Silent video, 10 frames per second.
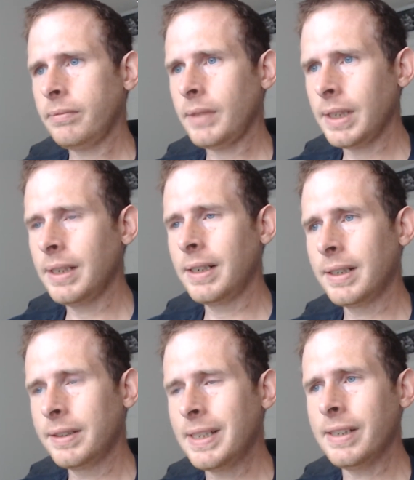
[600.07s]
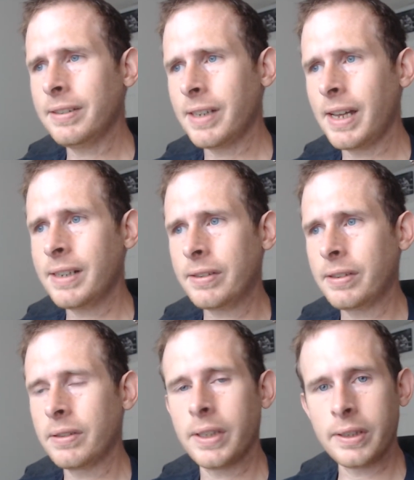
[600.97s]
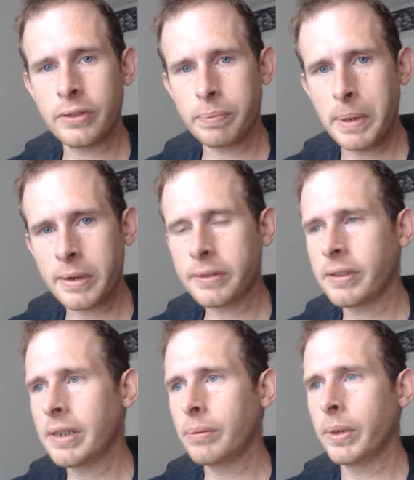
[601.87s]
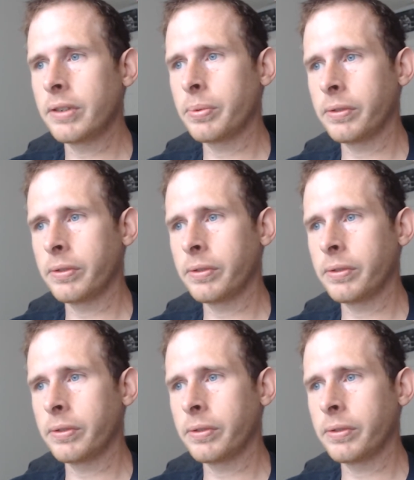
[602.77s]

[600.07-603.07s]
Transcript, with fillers: Uh, Deus Ex, The Conspiracy, which was a